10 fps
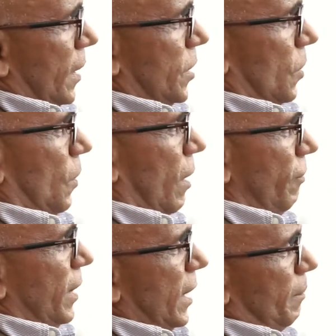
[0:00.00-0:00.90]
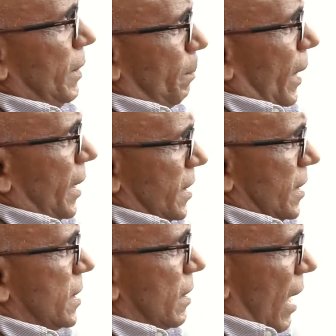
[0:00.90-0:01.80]
So every time the
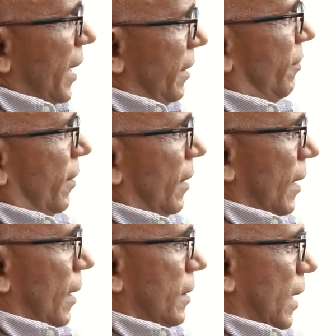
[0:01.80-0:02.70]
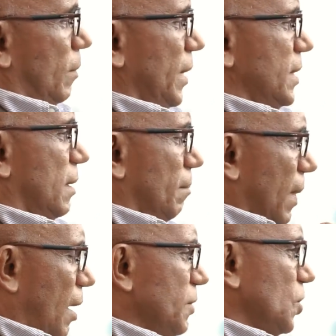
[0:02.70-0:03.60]
prices rise, that means the
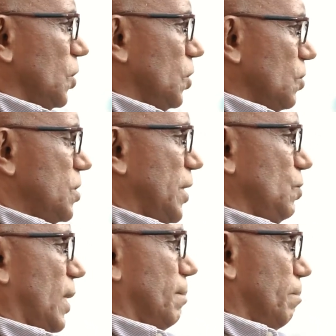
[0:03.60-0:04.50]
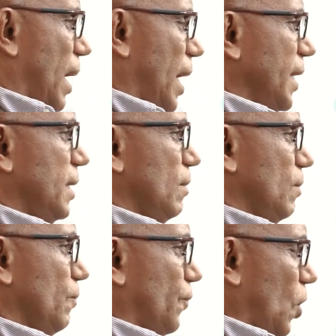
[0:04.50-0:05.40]
amount of goods that you can buy
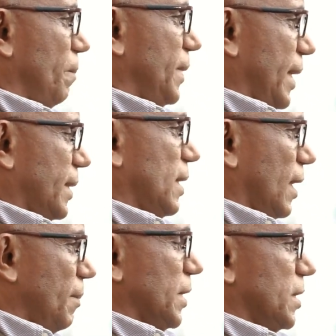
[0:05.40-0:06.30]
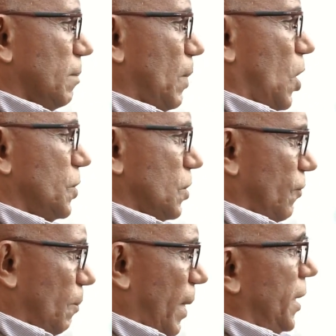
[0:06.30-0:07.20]
from that limited amount
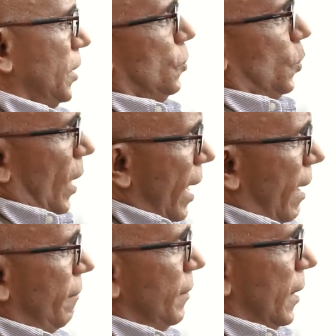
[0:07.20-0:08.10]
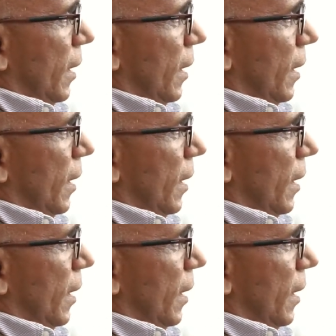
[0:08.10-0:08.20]
of money you have